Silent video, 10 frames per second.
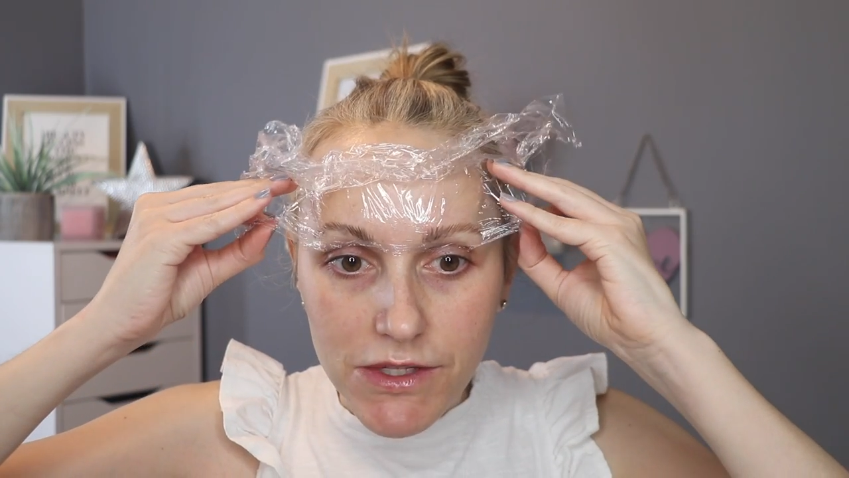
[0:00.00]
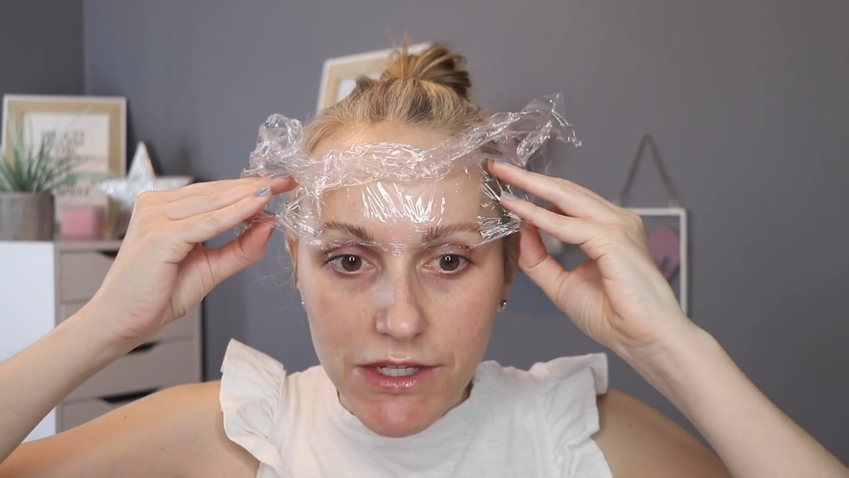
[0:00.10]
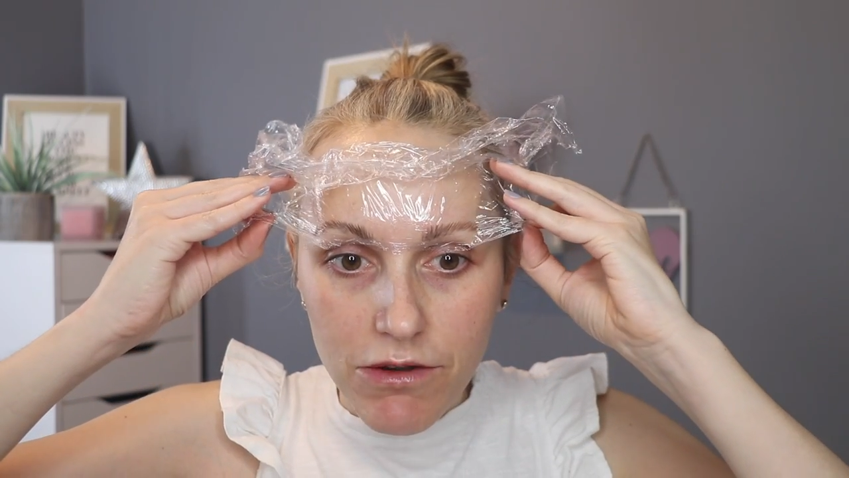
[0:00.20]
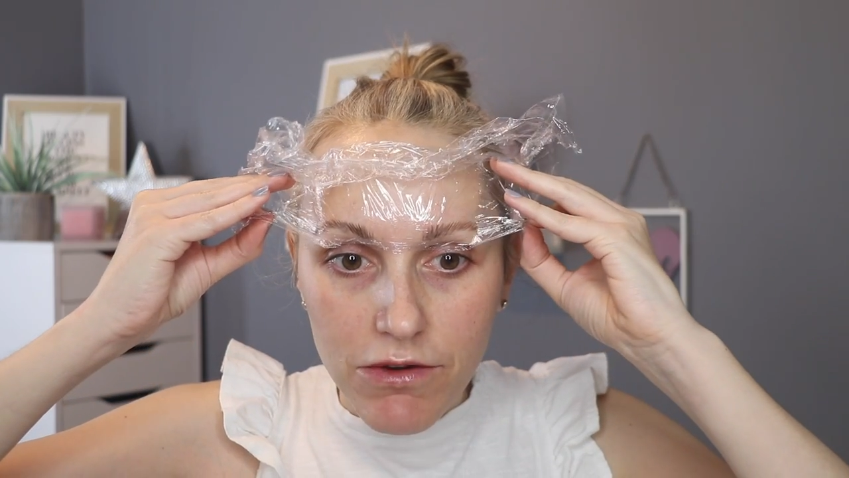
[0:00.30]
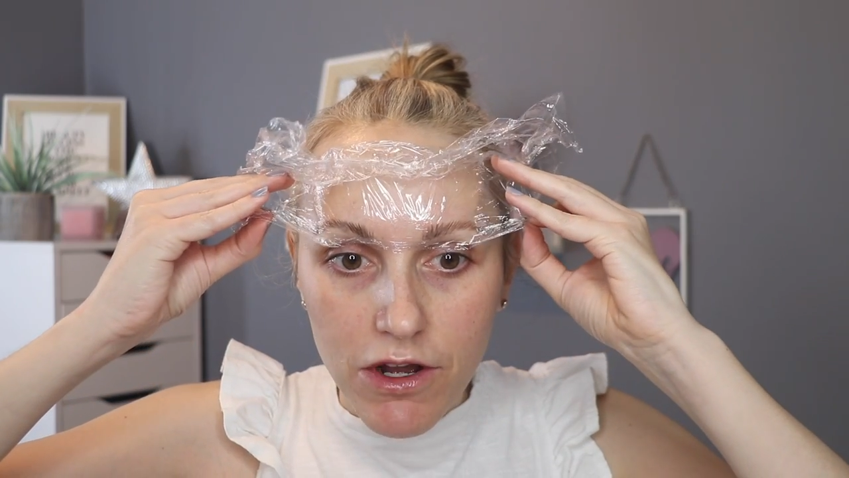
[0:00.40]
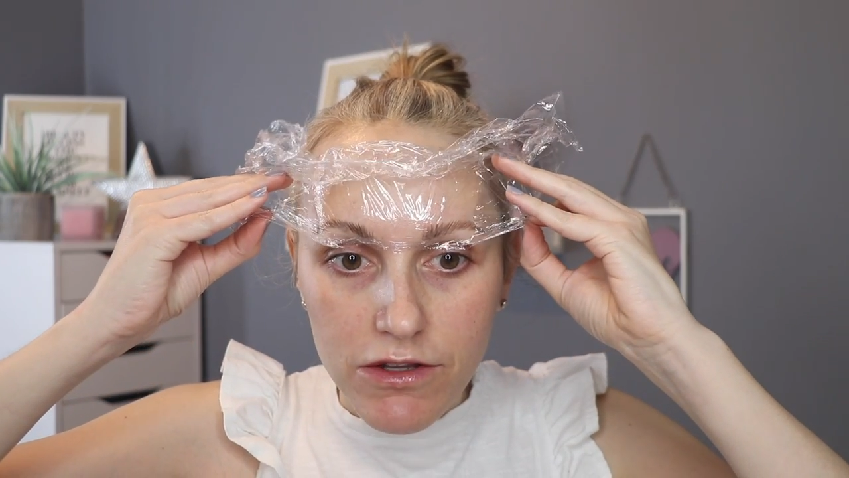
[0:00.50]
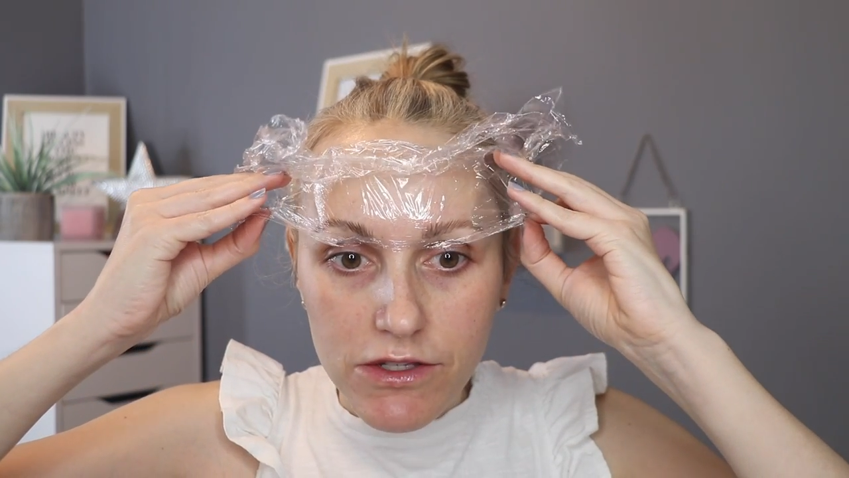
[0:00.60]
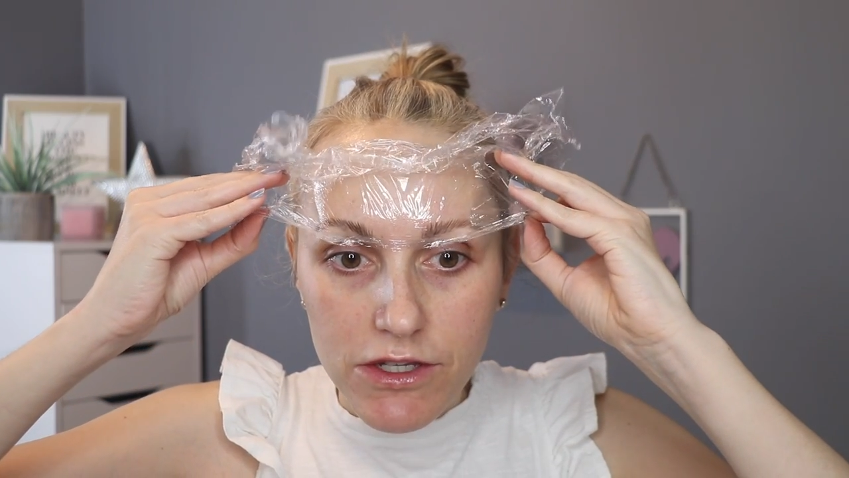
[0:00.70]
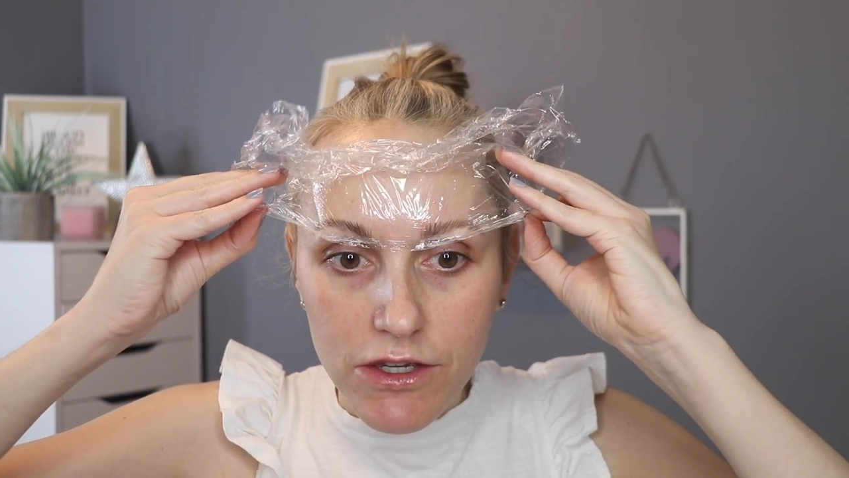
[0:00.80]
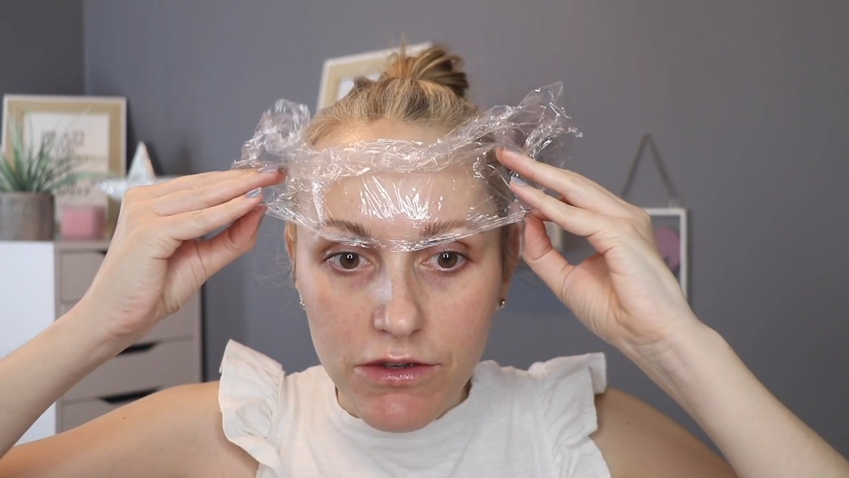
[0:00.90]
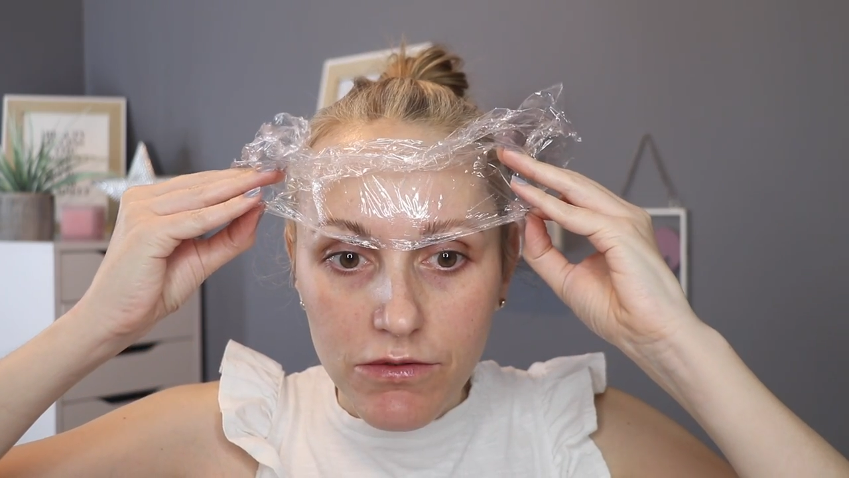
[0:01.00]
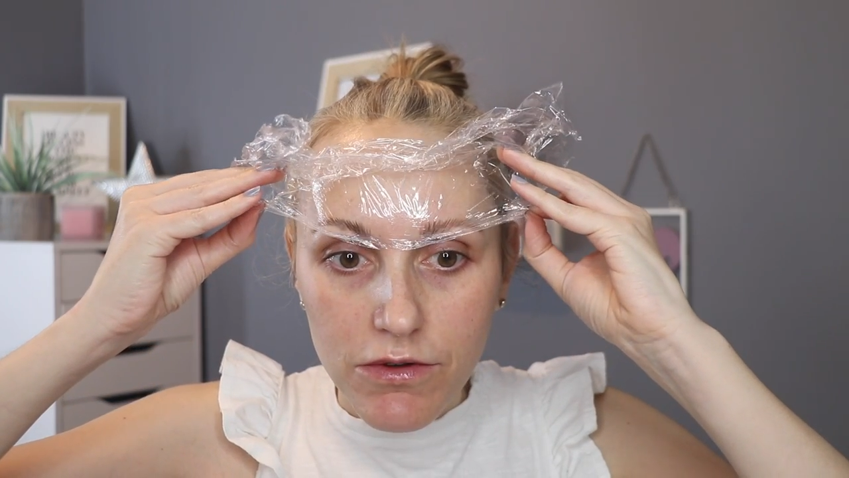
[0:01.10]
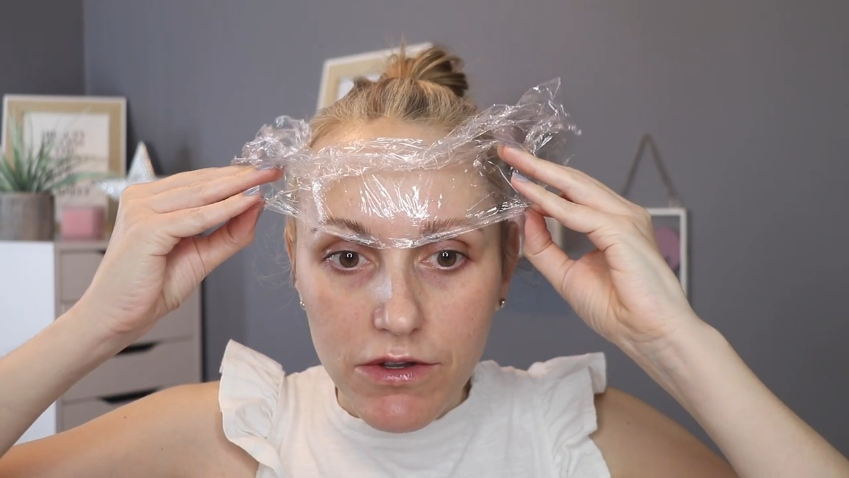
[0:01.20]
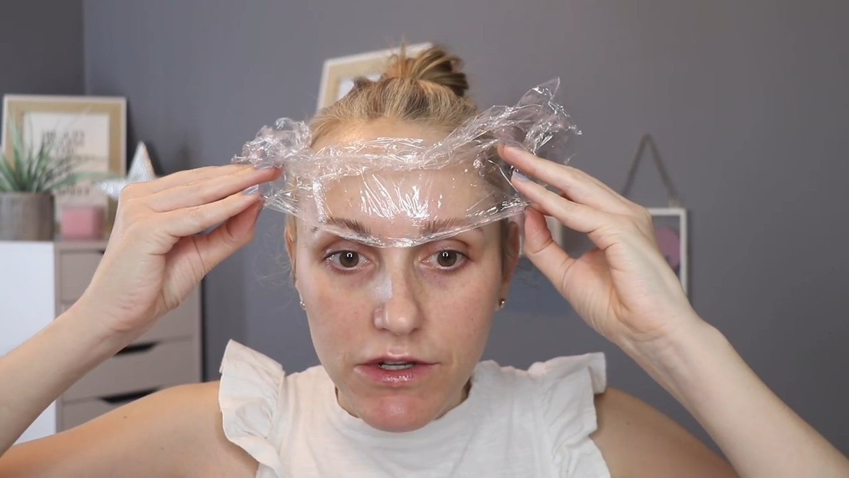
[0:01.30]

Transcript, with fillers: so not to